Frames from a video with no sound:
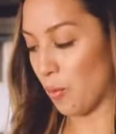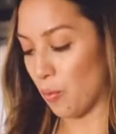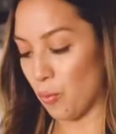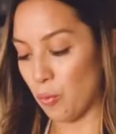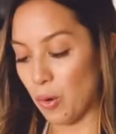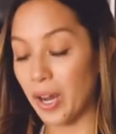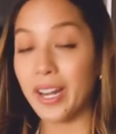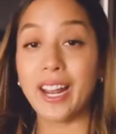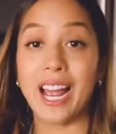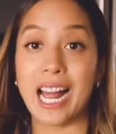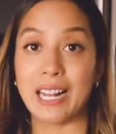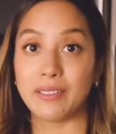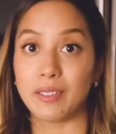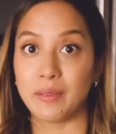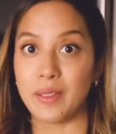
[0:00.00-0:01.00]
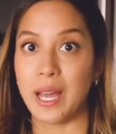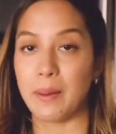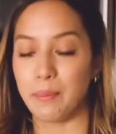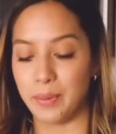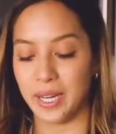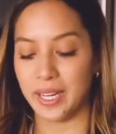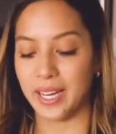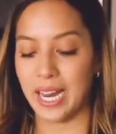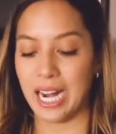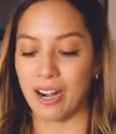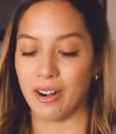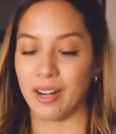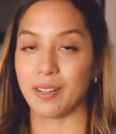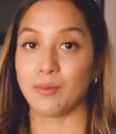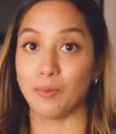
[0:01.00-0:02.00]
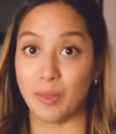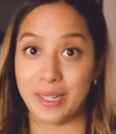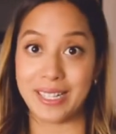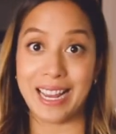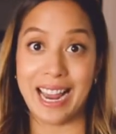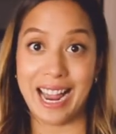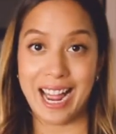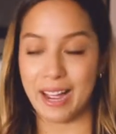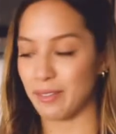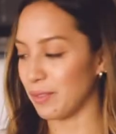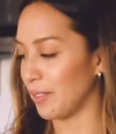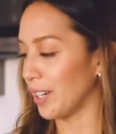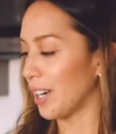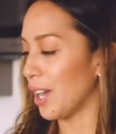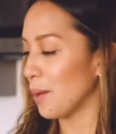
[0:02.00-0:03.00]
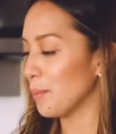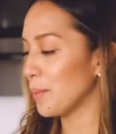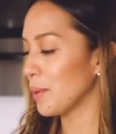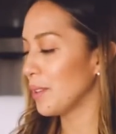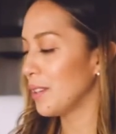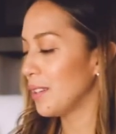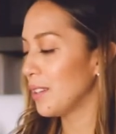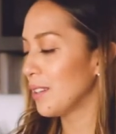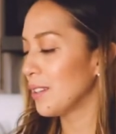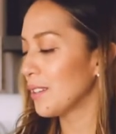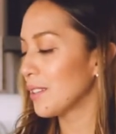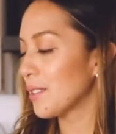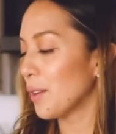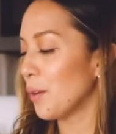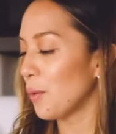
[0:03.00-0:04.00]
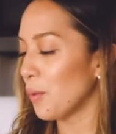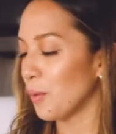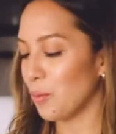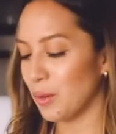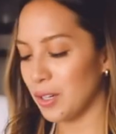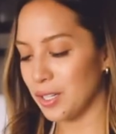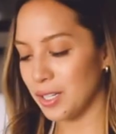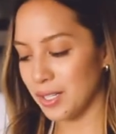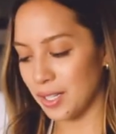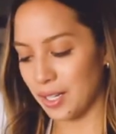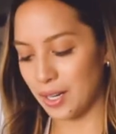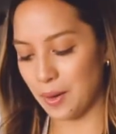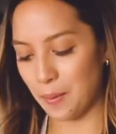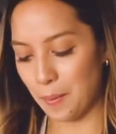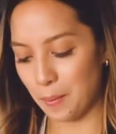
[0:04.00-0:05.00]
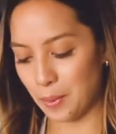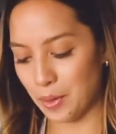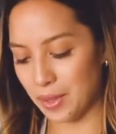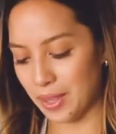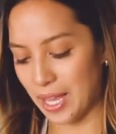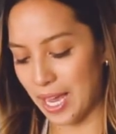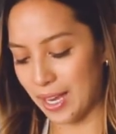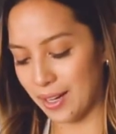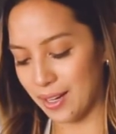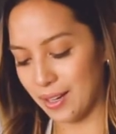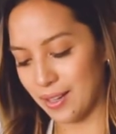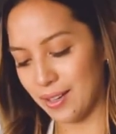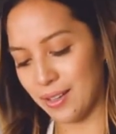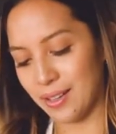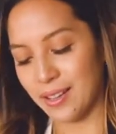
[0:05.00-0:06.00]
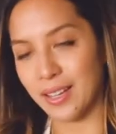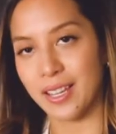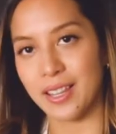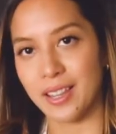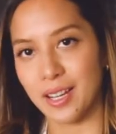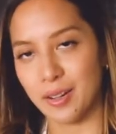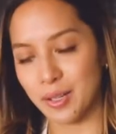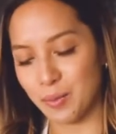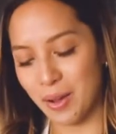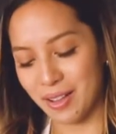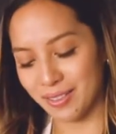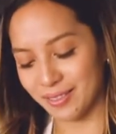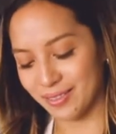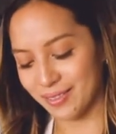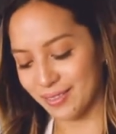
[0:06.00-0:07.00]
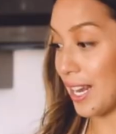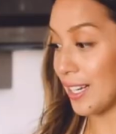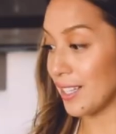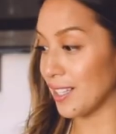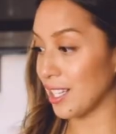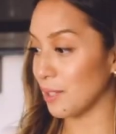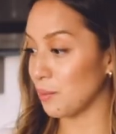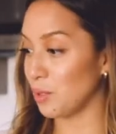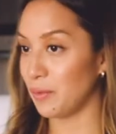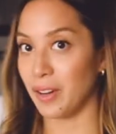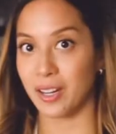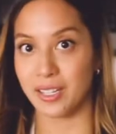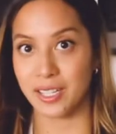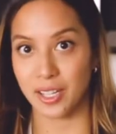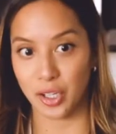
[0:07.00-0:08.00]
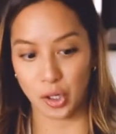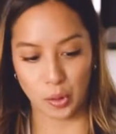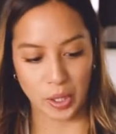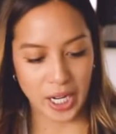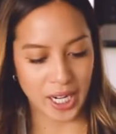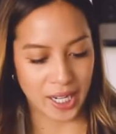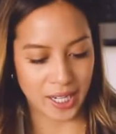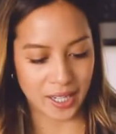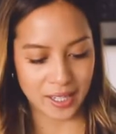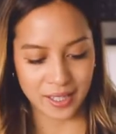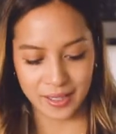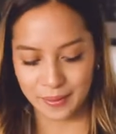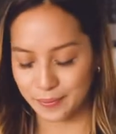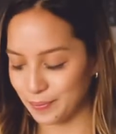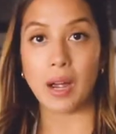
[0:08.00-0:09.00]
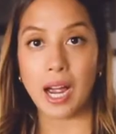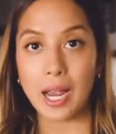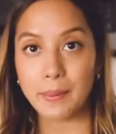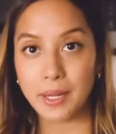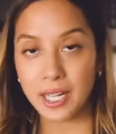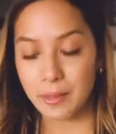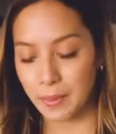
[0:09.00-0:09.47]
1/2 of that big carrot was half of a cup. So we're just gonna put that in there as well. Next, let's move on to the green. I'm gonna